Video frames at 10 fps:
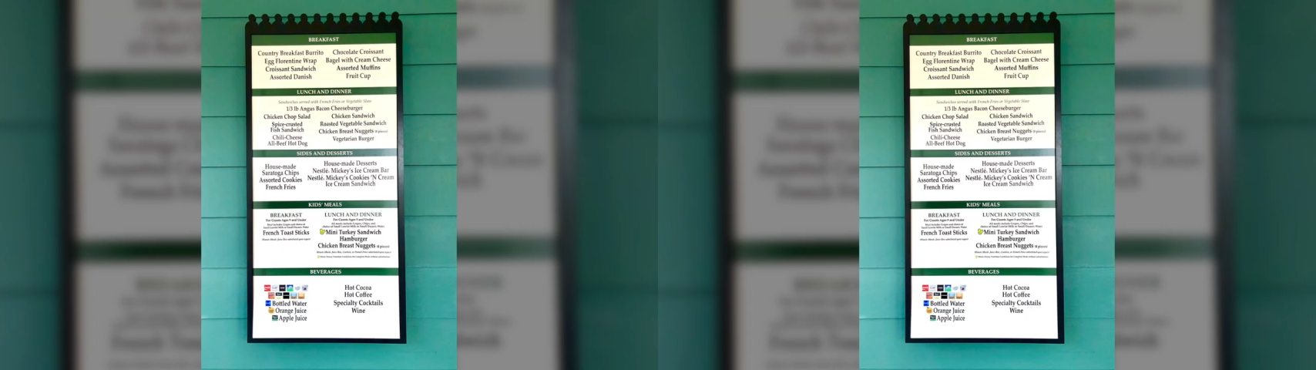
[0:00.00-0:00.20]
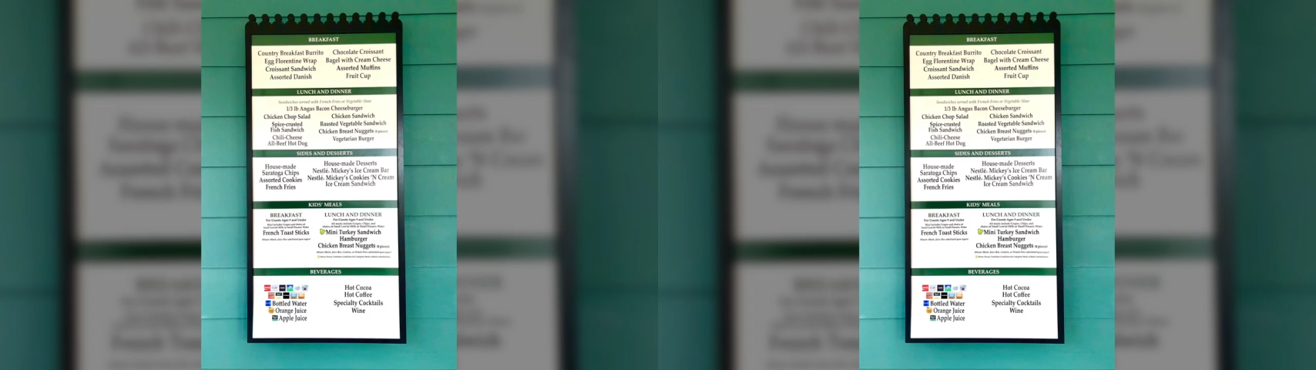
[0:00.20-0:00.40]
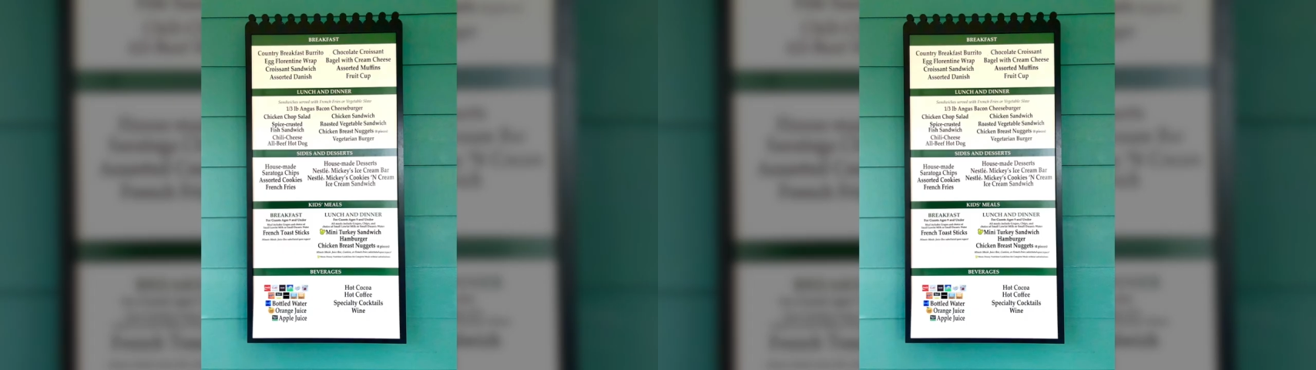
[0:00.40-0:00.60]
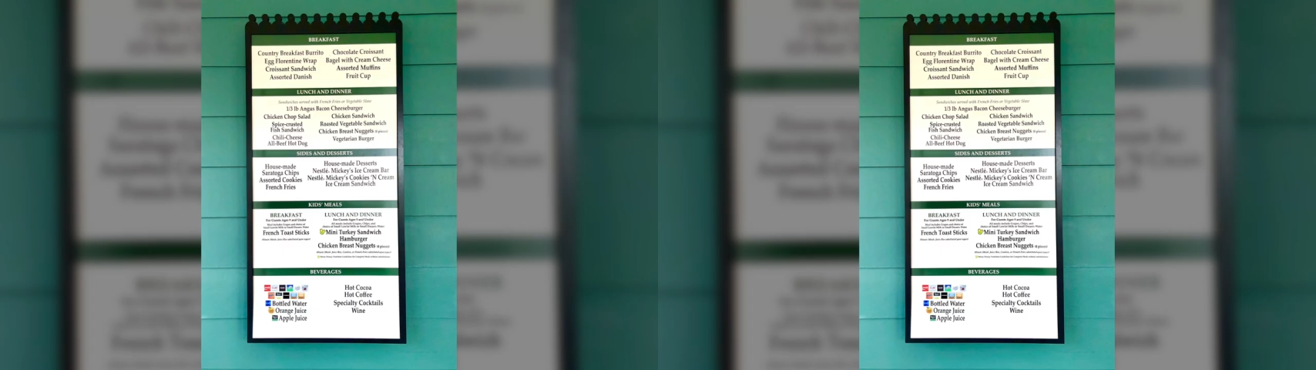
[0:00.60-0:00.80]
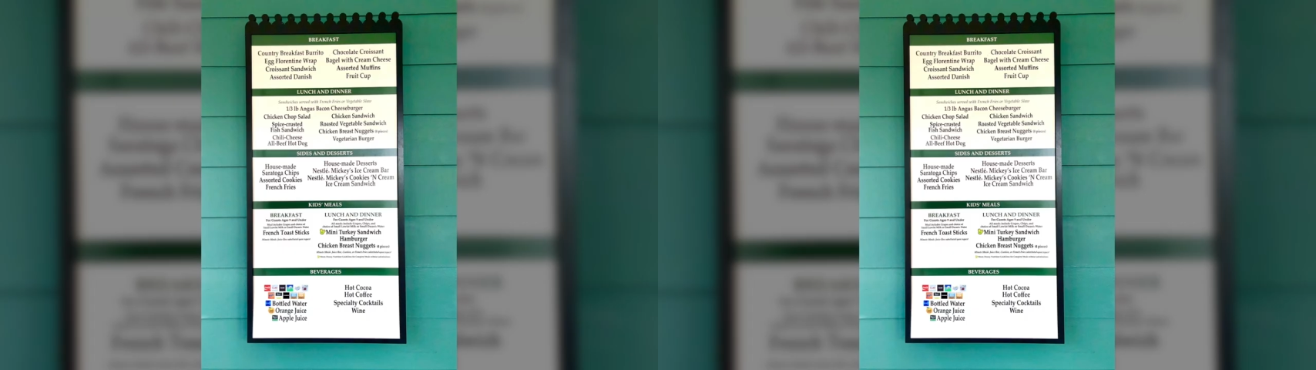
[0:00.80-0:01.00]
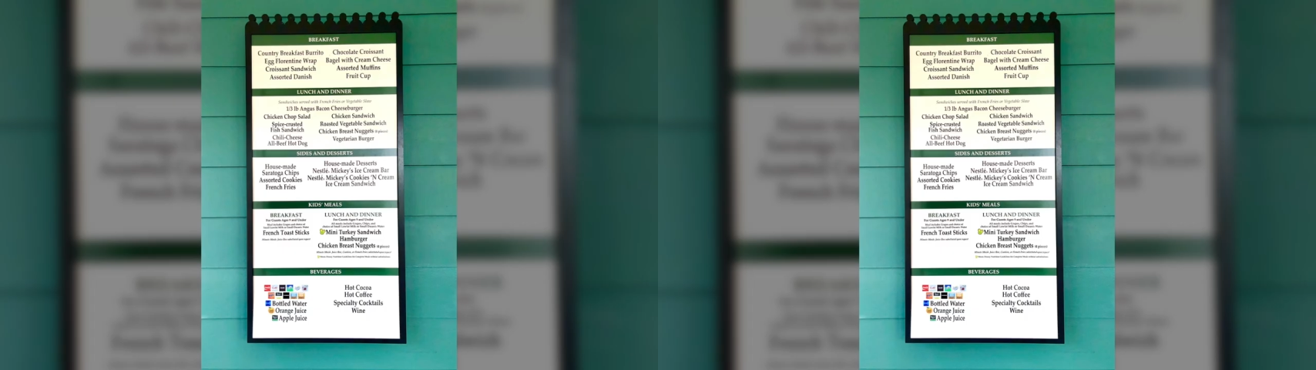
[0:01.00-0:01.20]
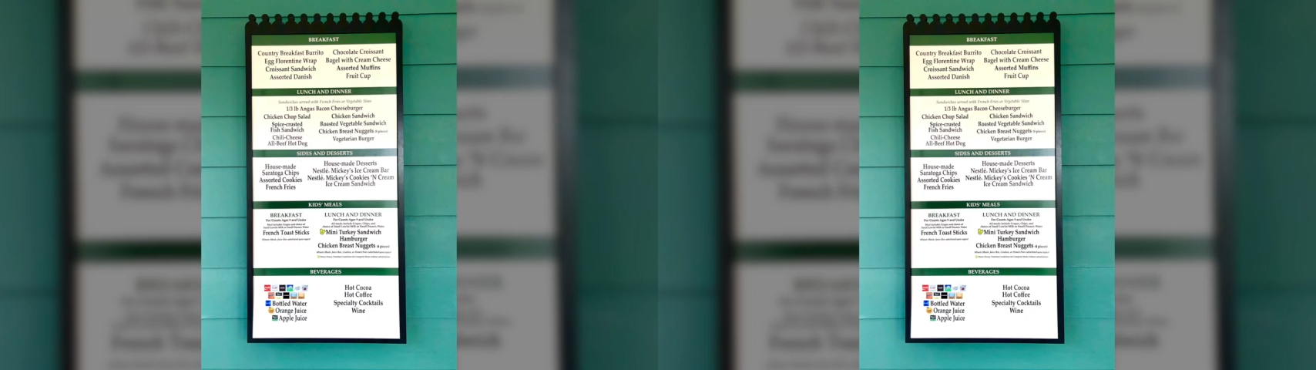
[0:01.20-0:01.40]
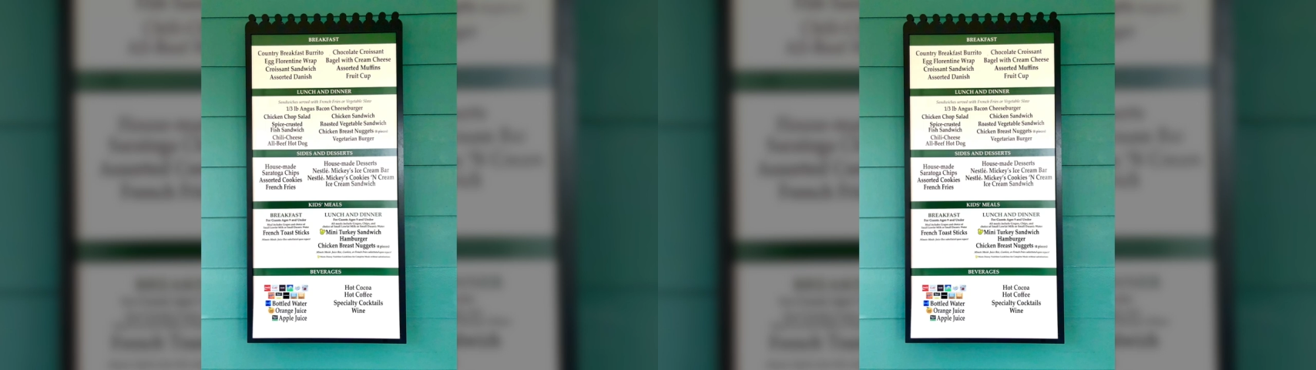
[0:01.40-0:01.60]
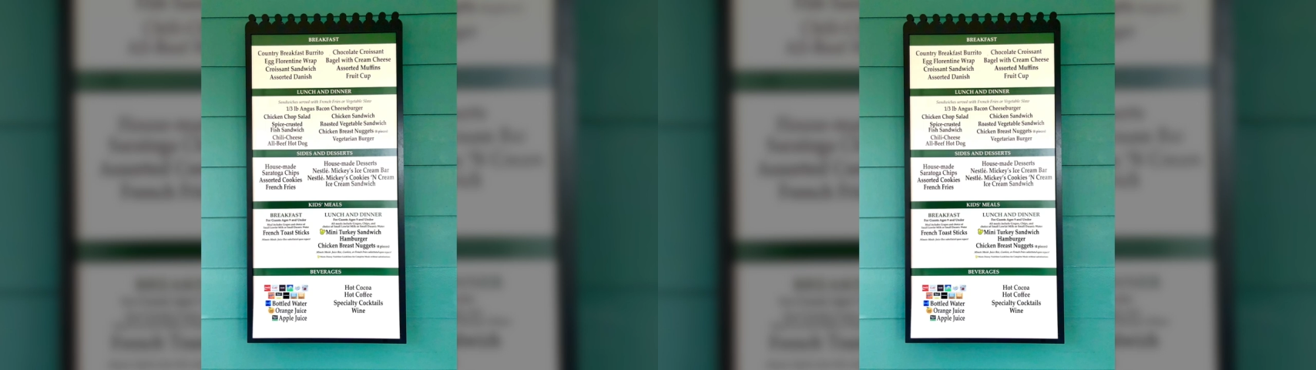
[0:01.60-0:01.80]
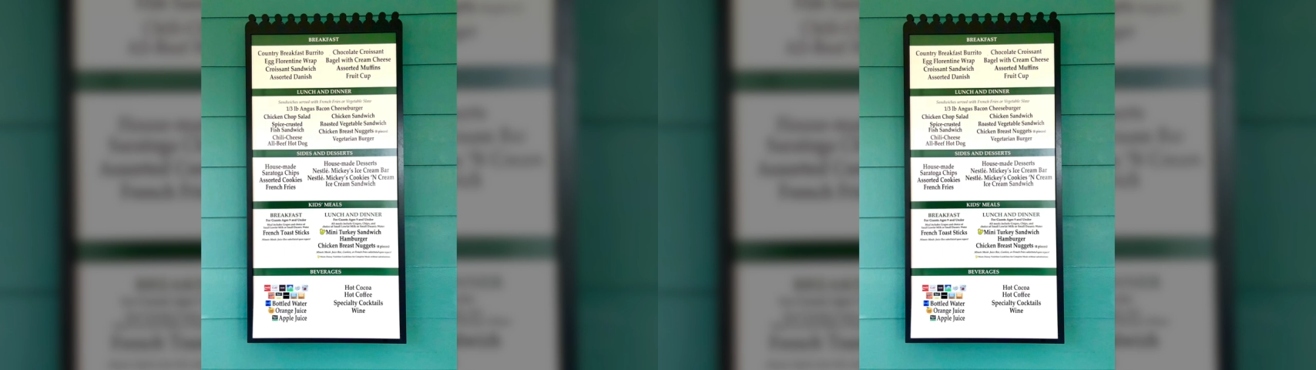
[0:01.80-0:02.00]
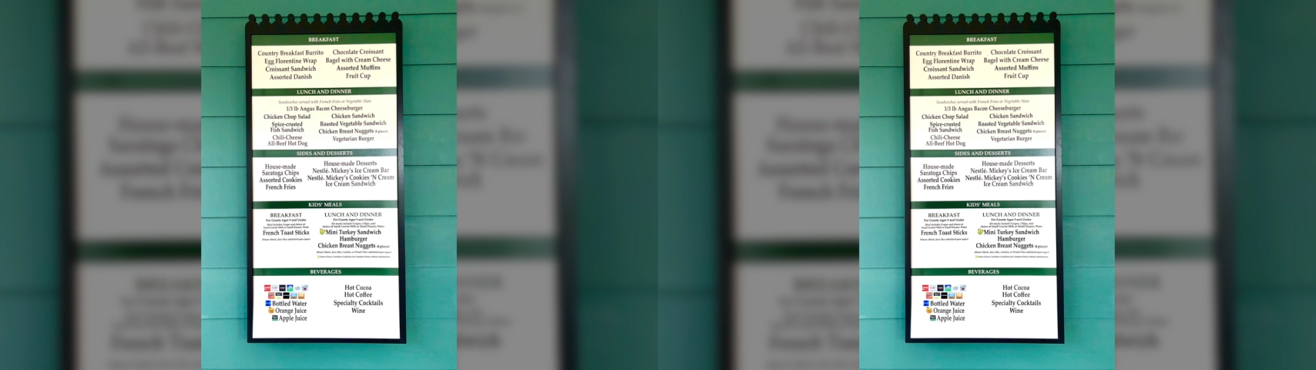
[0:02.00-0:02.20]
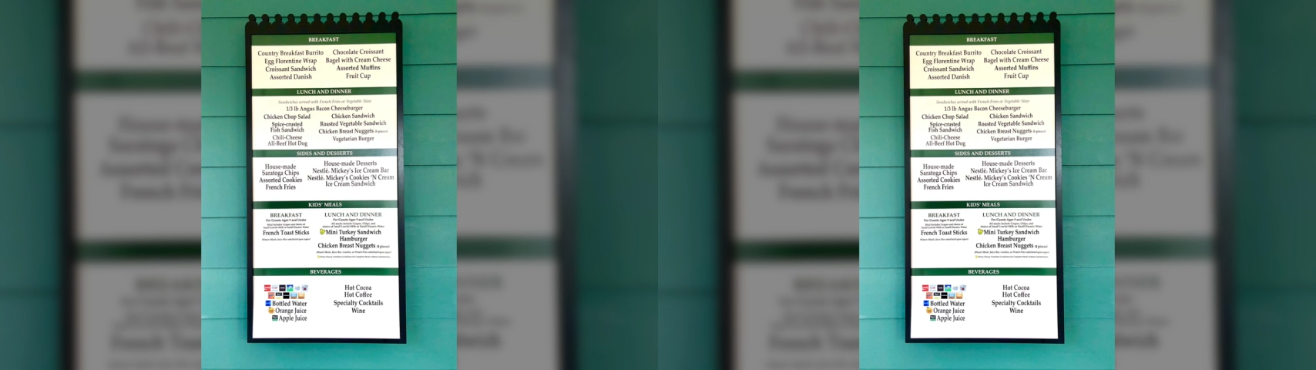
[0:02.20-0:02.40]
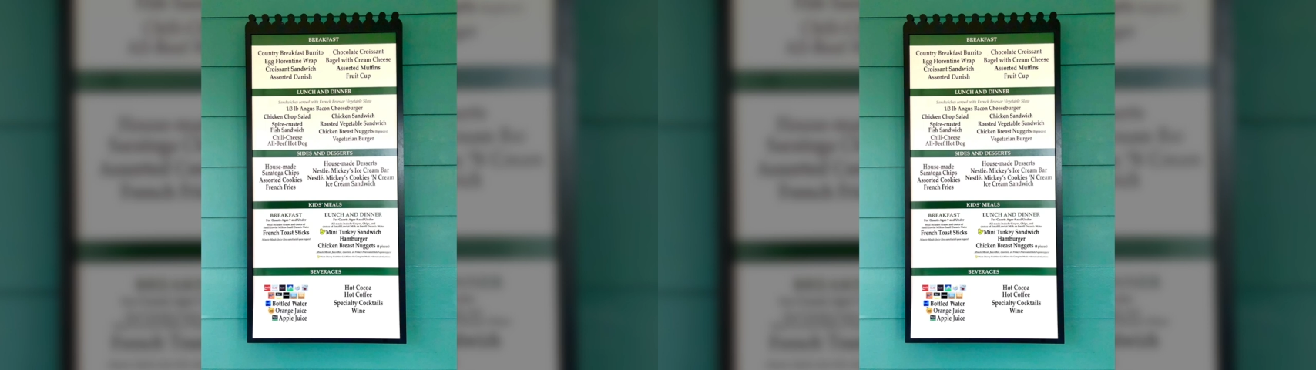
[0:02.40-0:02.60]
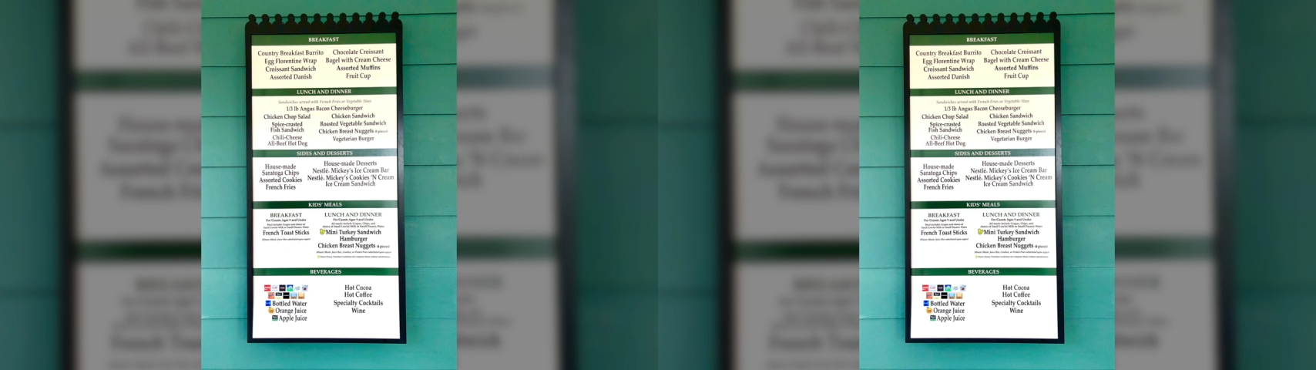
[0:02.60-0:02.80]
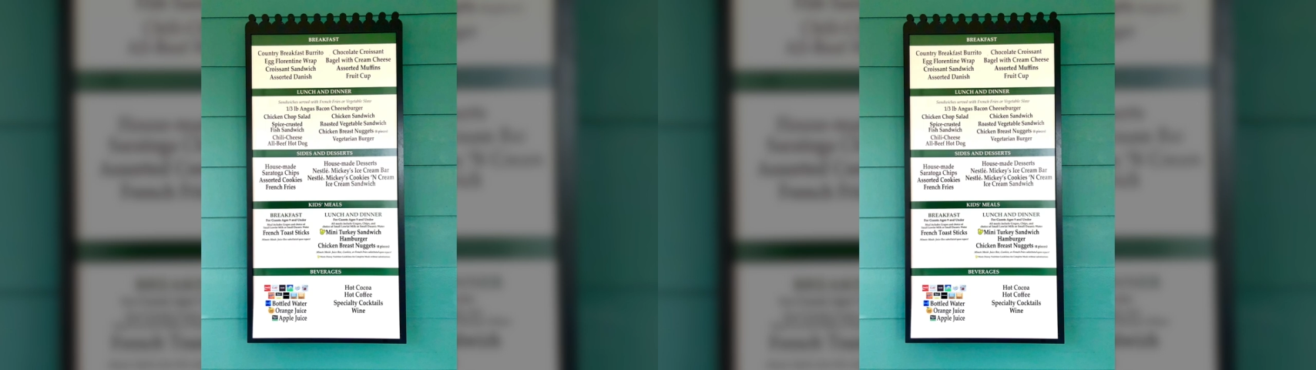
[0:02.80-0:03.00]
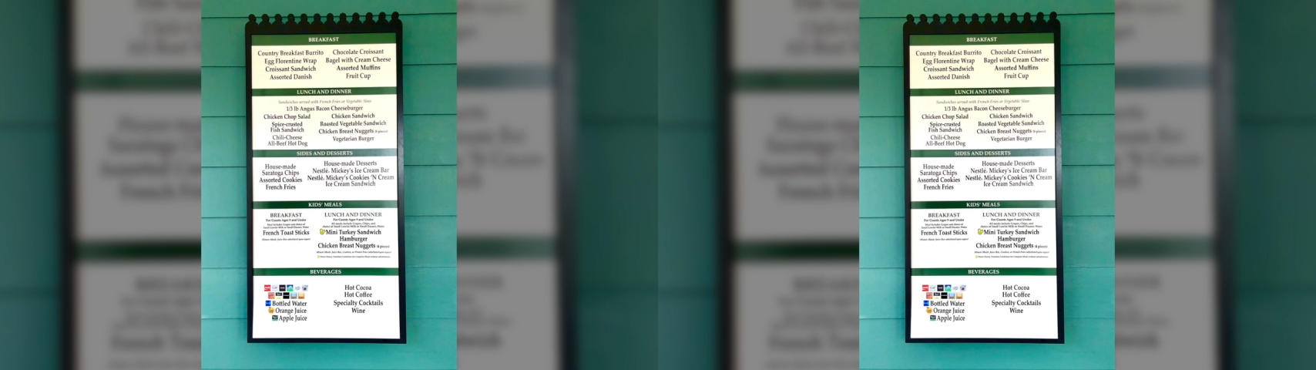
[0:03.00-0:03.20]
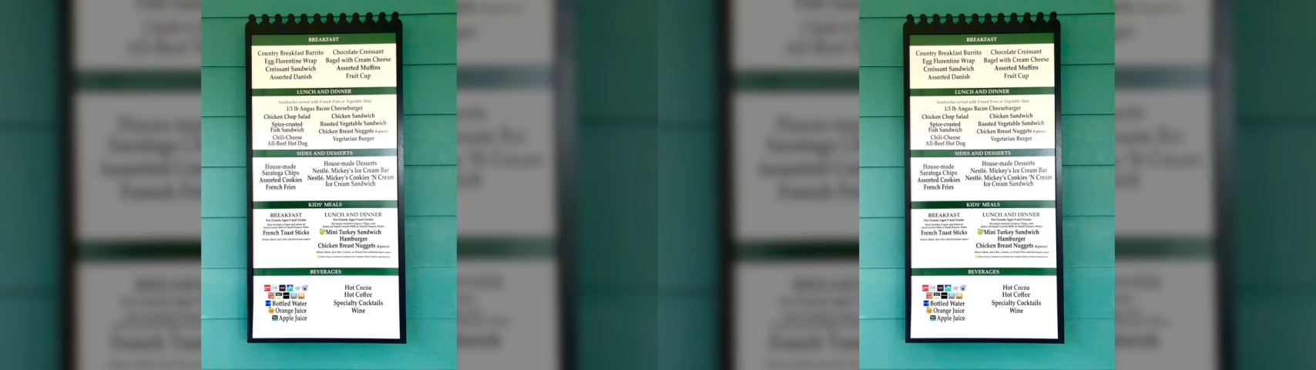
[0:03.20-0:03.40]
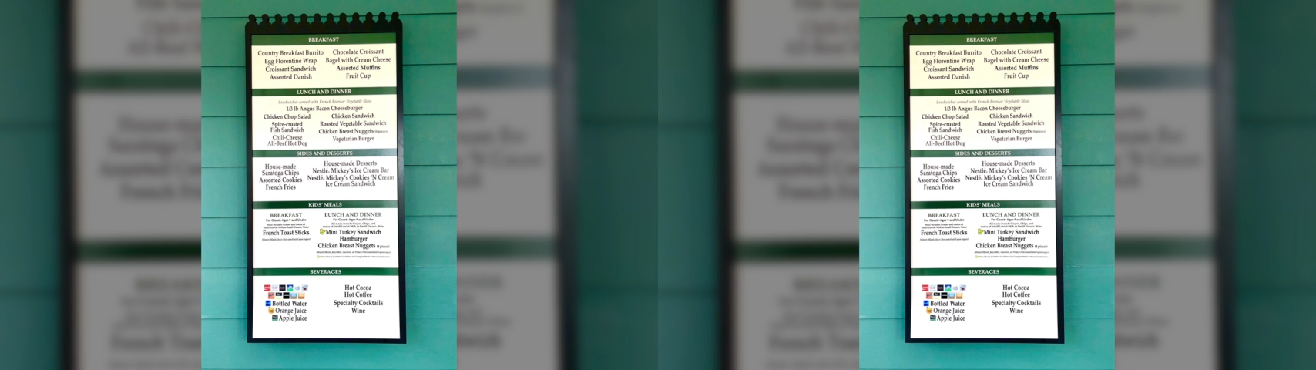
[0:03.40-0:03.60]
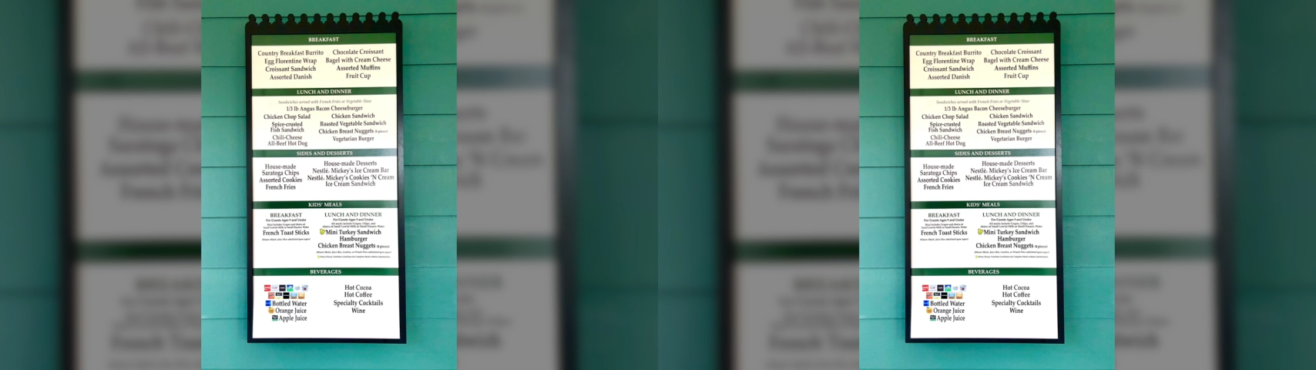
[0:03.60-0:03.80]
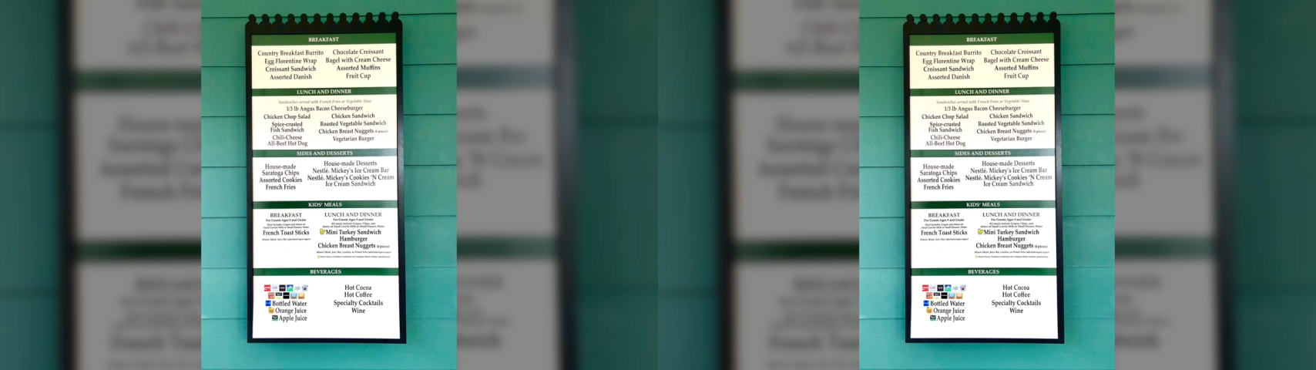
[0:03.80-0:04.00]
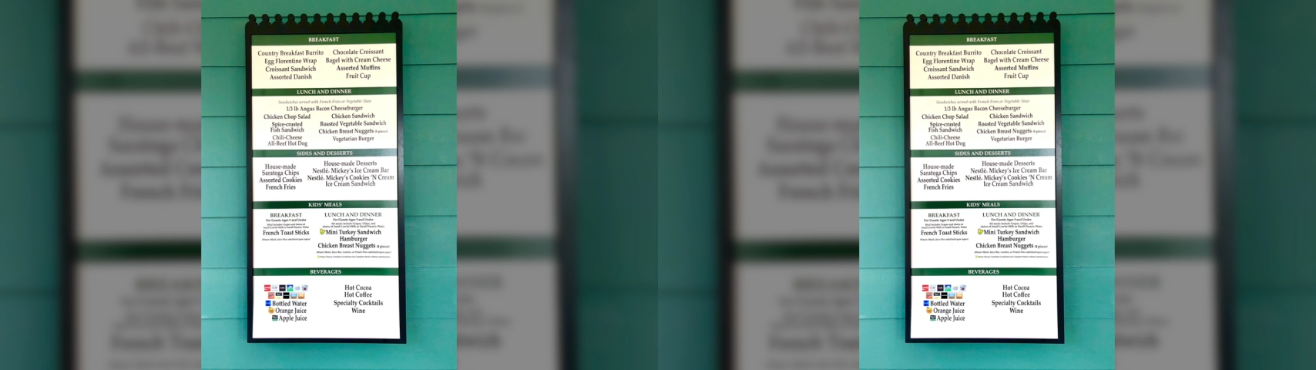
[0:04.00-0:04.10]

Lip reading: No face is visible, so there are no lips to read.